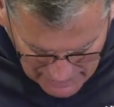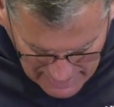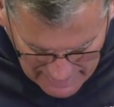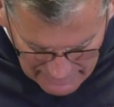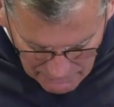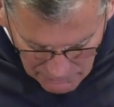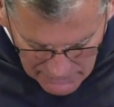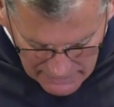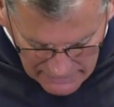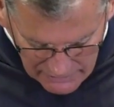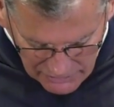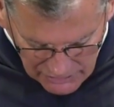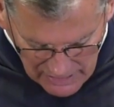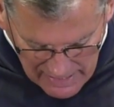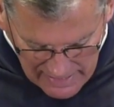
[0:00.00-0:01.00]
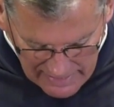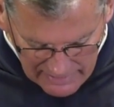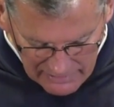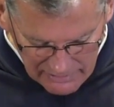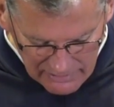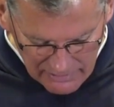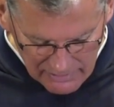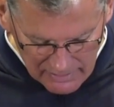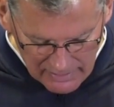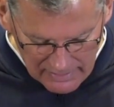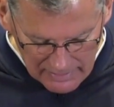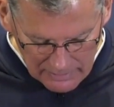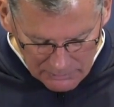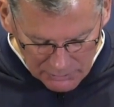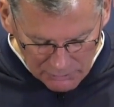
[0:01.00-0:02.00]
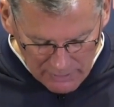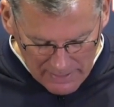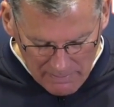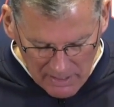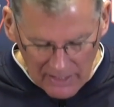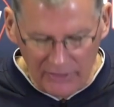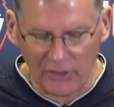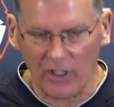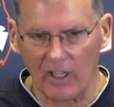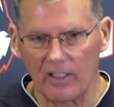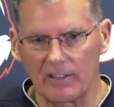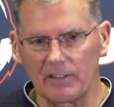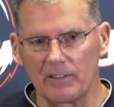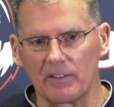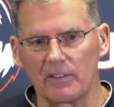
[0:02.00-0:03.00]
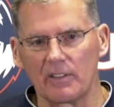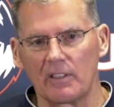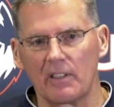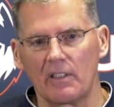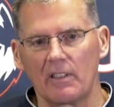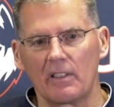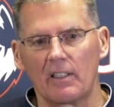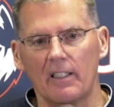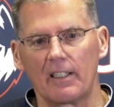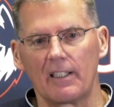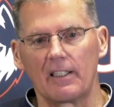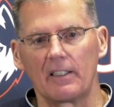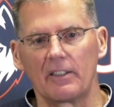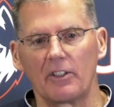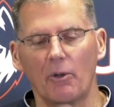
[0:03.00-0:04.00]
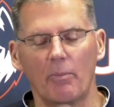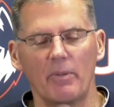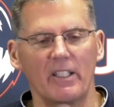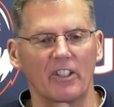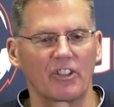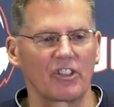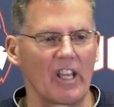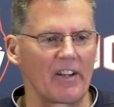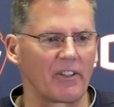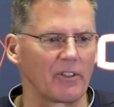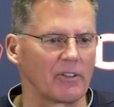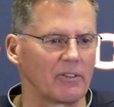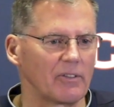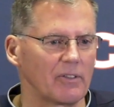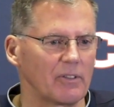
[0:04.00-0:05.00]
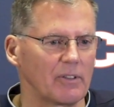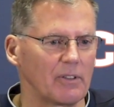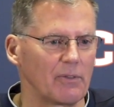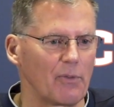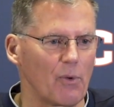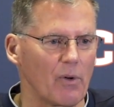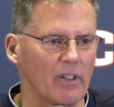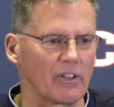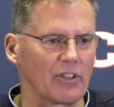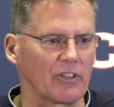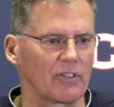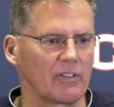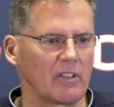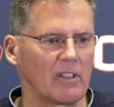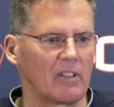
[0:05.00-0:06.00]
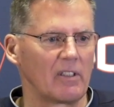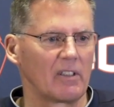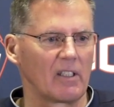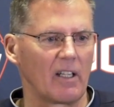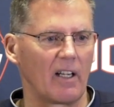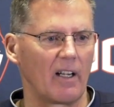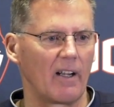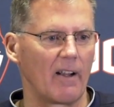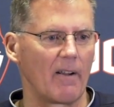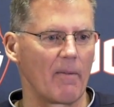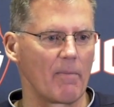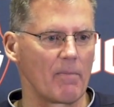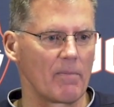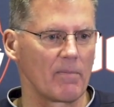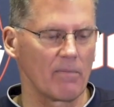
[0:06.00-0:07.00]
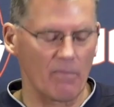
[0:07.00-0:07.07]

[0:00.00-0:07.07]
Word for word: guy that we had signed was Raymond Young. He'll be a center for us from